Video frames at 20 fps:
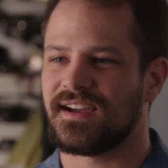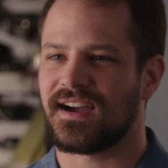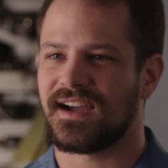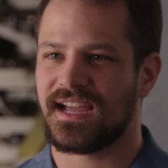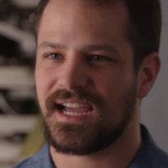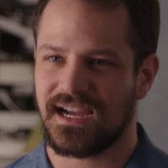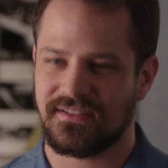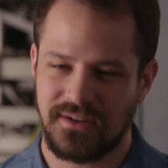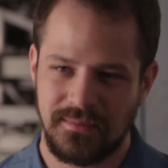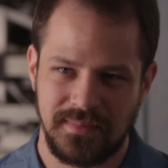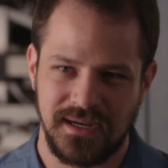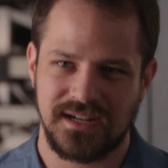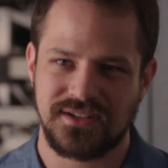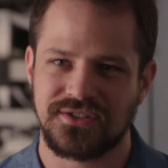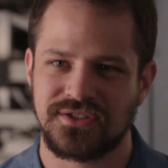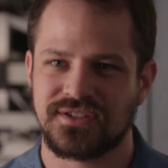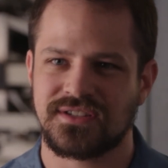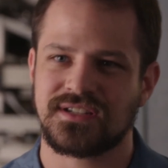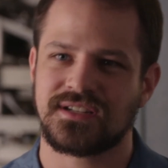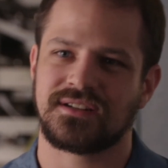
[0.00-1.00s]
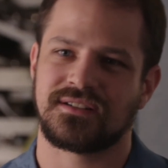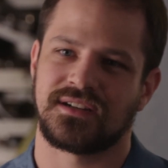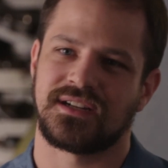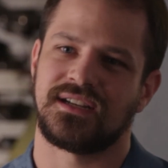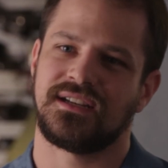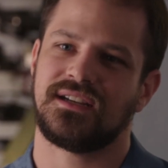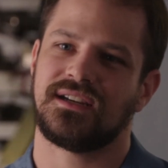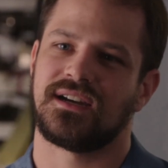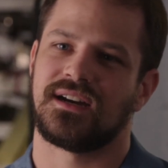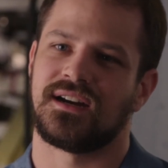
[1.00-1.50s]
I have a bachelor's
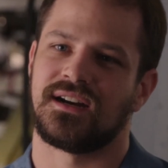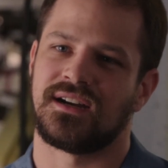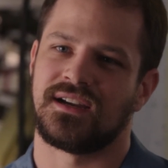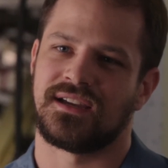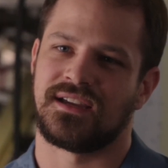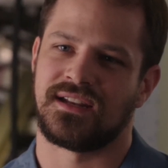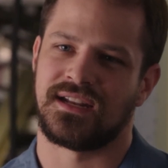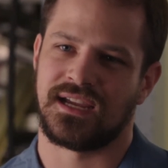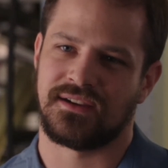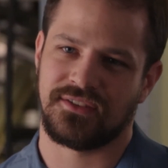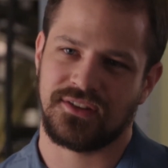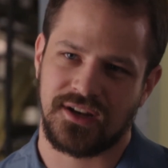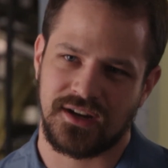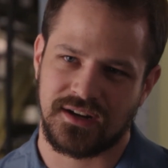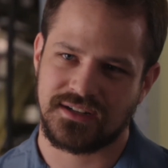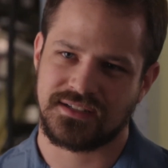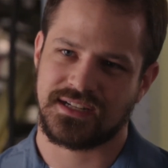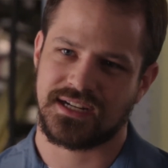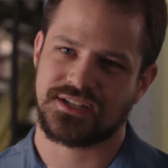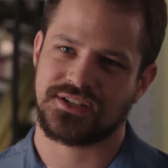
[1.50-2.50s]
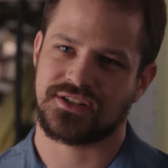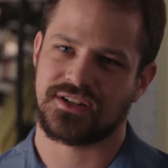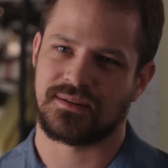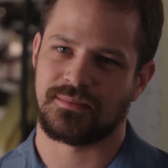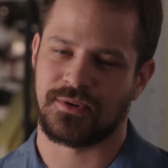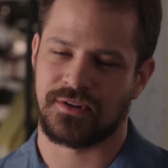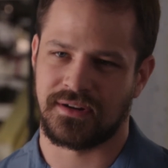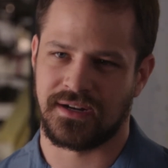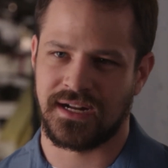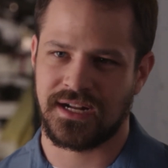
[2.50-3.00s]
degree in naval architecture and
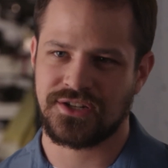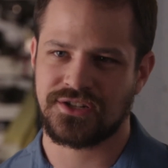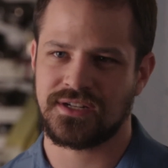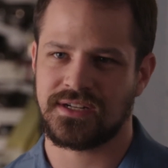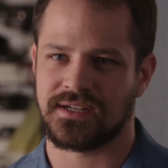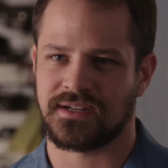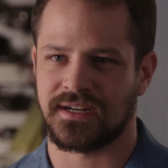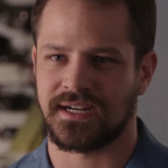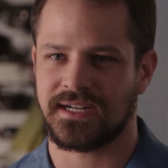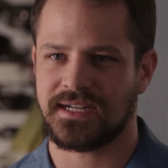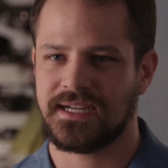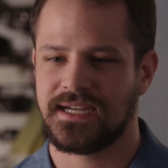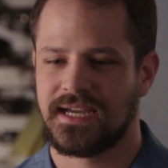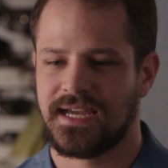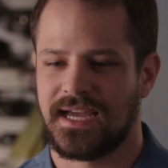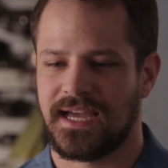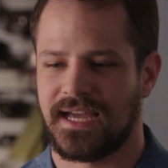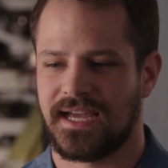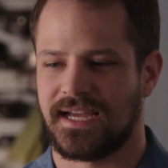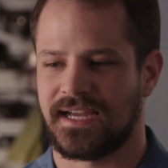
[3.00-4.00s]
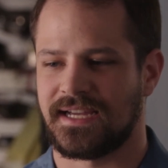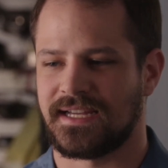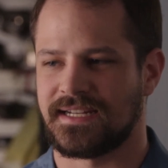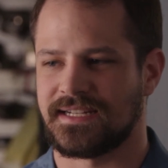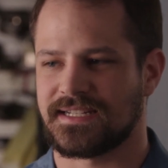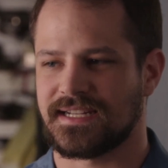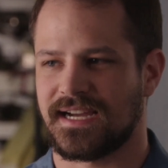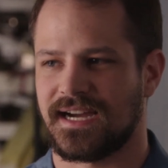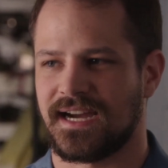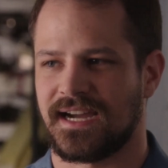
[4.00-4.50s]
marine engineering,
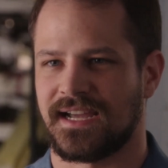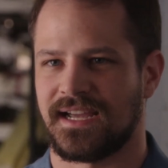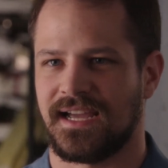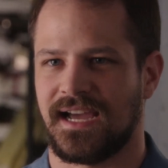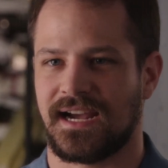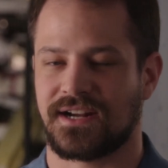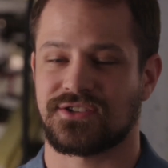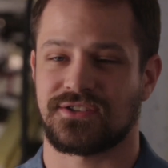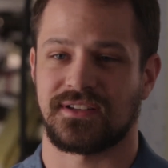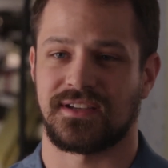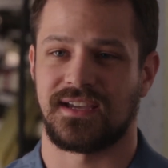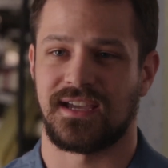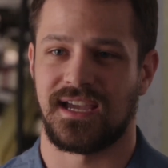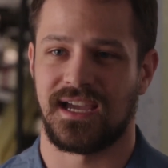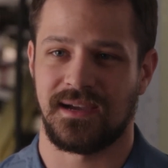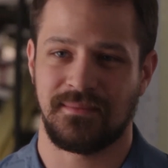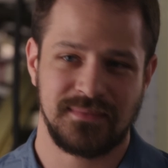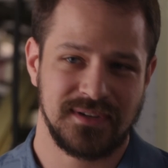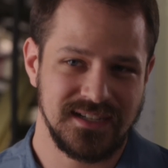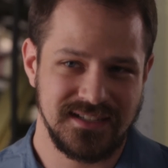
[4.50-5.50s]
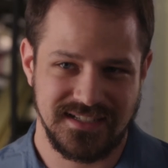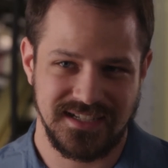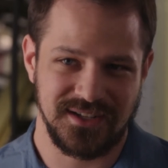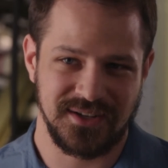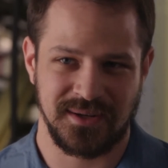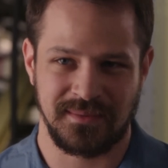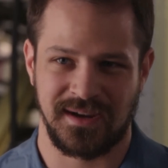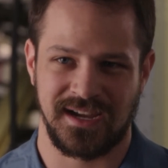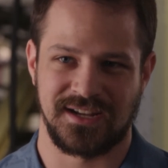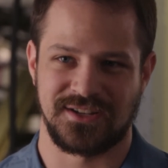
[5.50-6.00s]
and I actually am
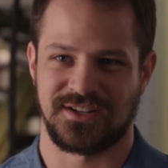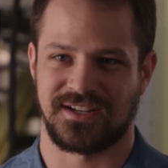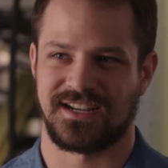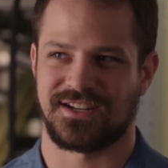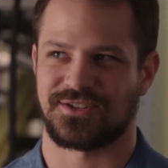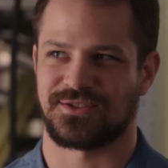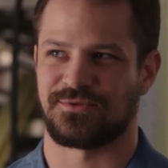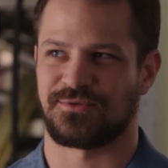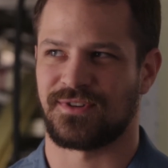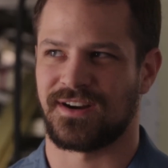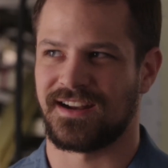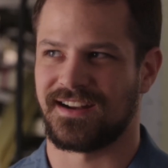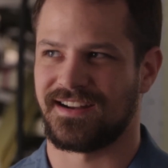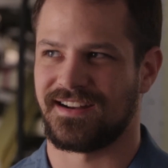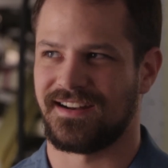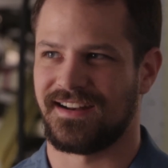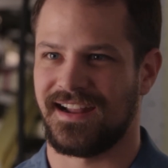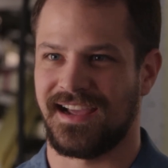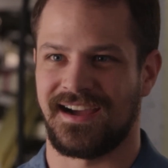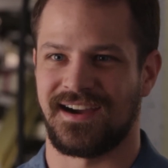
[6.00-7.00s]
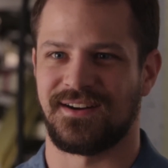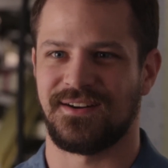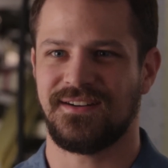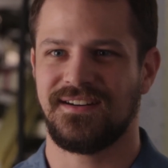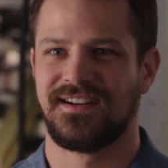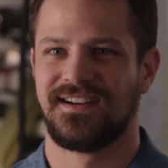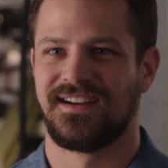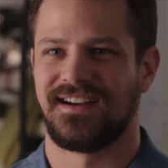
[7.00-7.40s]
continuing my education right now.